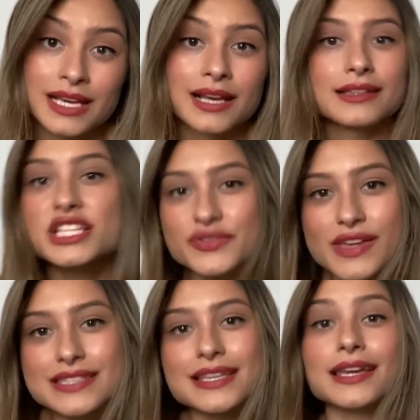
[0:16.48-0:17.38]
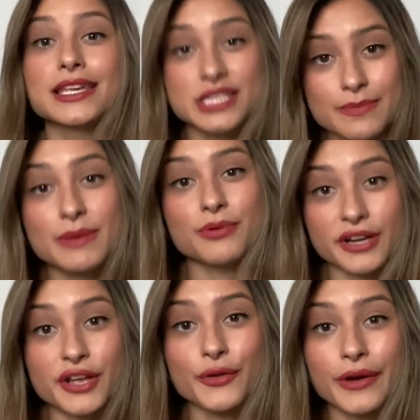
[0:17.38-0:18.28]
Let's face it, kids can be
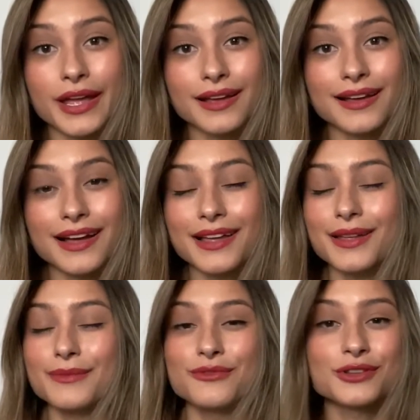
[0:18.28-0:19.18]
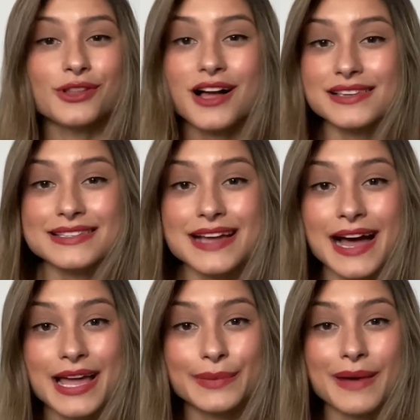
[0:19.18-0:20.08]
pretty annoying. For the longest
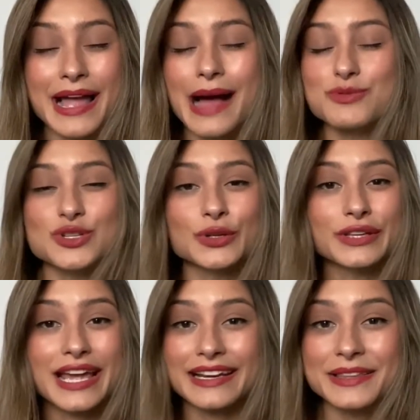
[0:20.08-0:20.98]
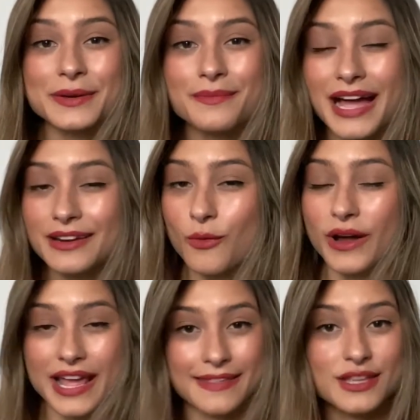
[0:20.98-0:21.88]
time, I absolutely hated them. I didn't
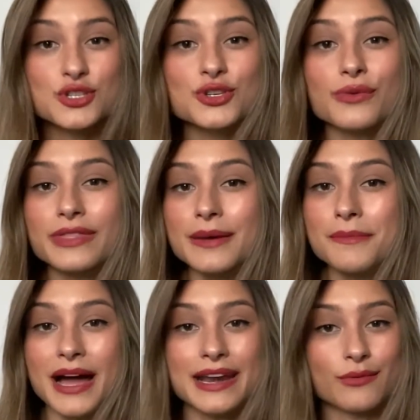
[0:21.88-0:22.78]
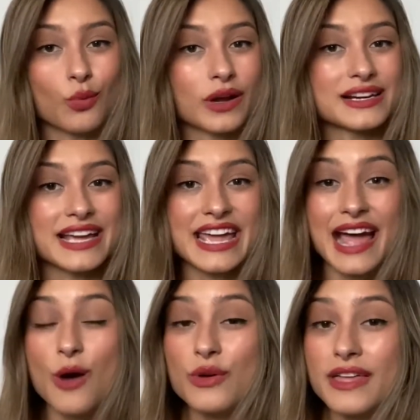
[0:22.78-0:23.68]
want anything to do with them. I never wanted to hang
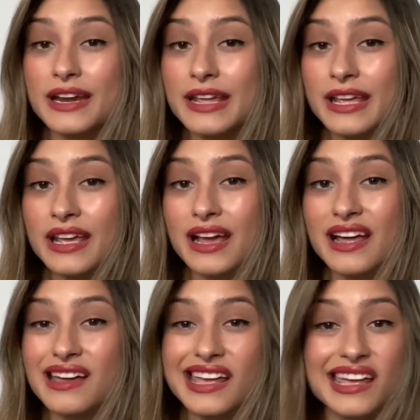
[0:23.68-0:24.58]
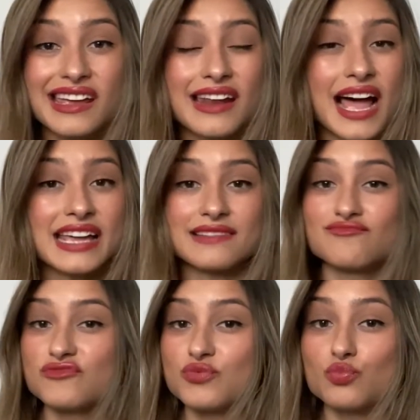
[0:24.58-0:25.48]
out with any kid.
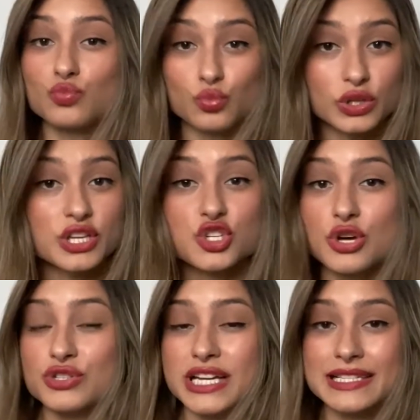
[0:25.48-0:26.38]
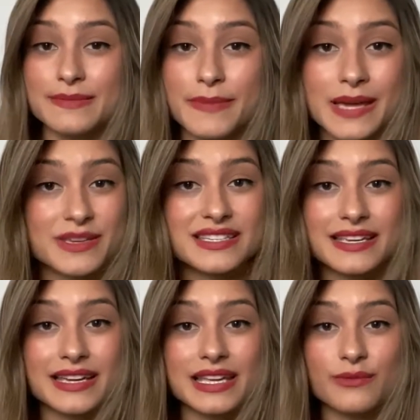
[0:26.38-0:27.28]
I really chose not to
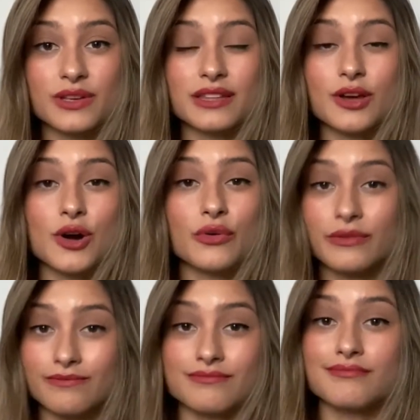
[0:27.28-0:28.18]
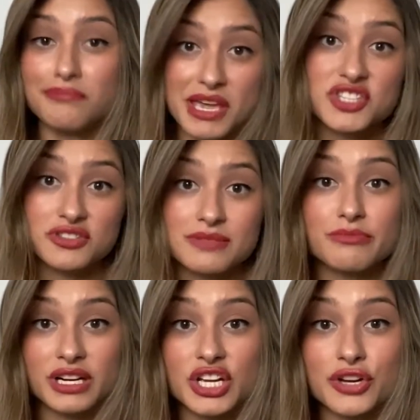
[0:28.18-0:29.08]
babysit, even though it makes you some
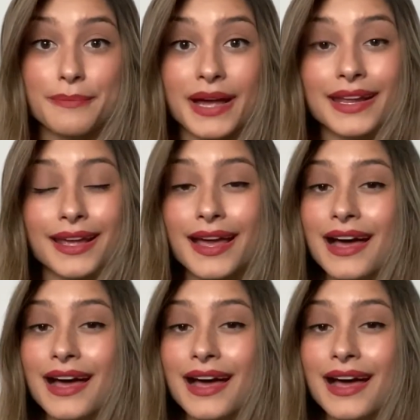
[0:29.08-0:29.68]
pretty good money.